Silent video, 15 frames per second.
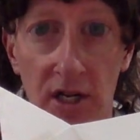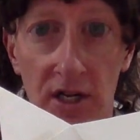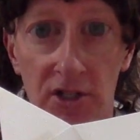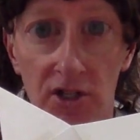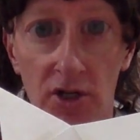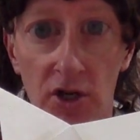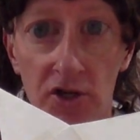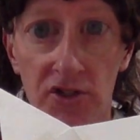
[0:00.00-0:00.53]
do
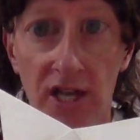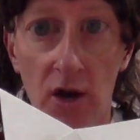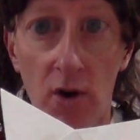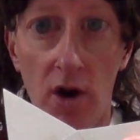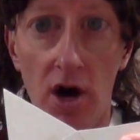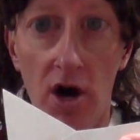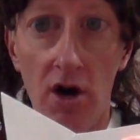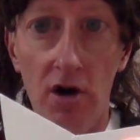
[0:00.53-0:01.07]
you notice how
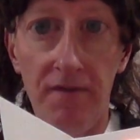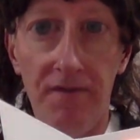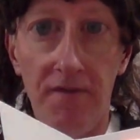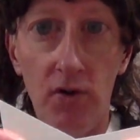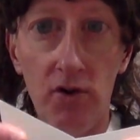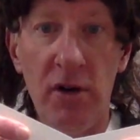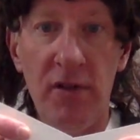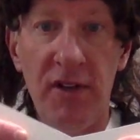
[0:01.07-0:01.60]
all
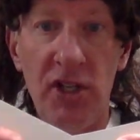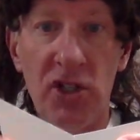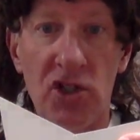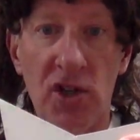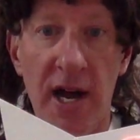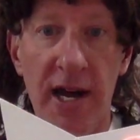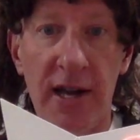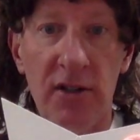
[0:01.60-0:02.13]
4 of these
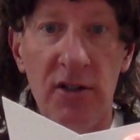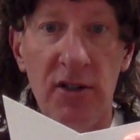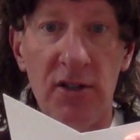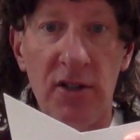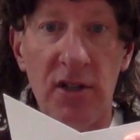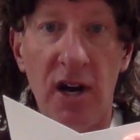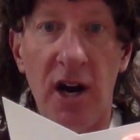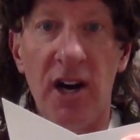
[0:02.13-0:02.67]

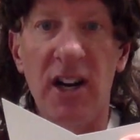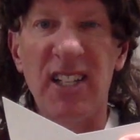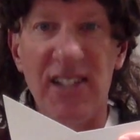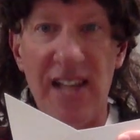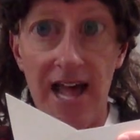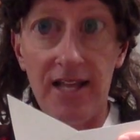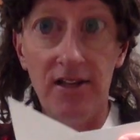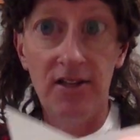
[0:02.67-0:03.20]
triangles are
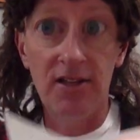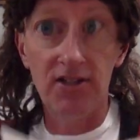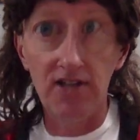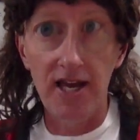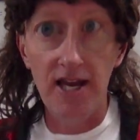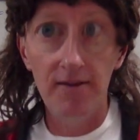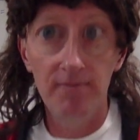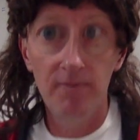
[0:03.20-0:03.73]
exactly the
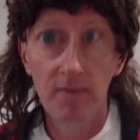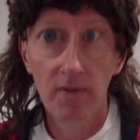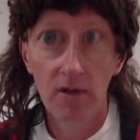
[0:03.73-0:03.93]
same?